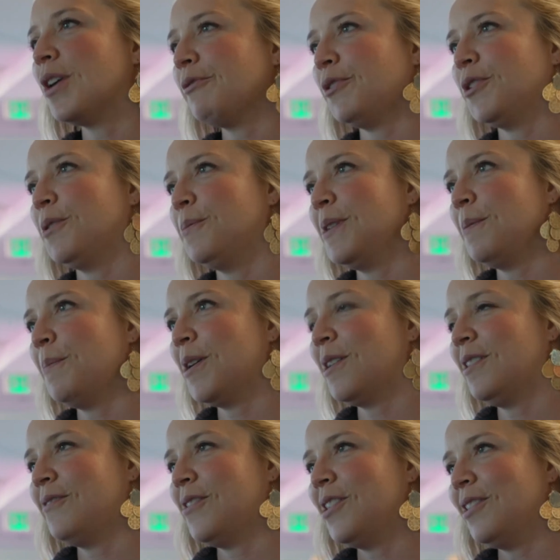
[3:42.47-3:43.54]
And I think that is
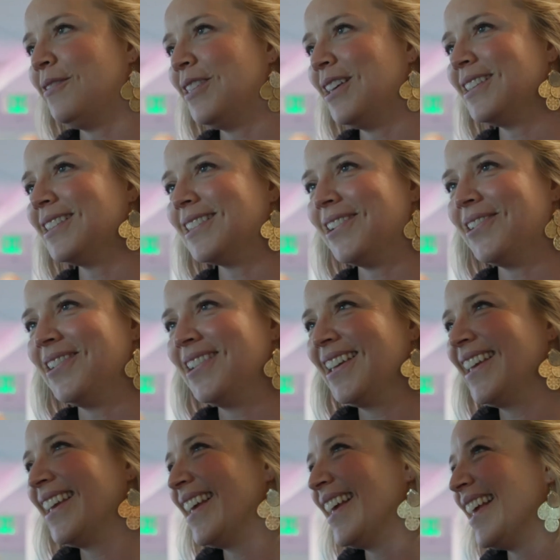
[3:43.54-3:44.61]
so wonderful,
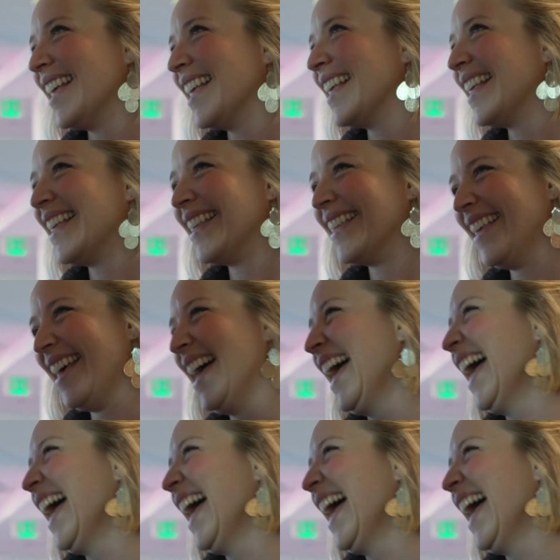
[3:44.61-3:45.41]
because that's what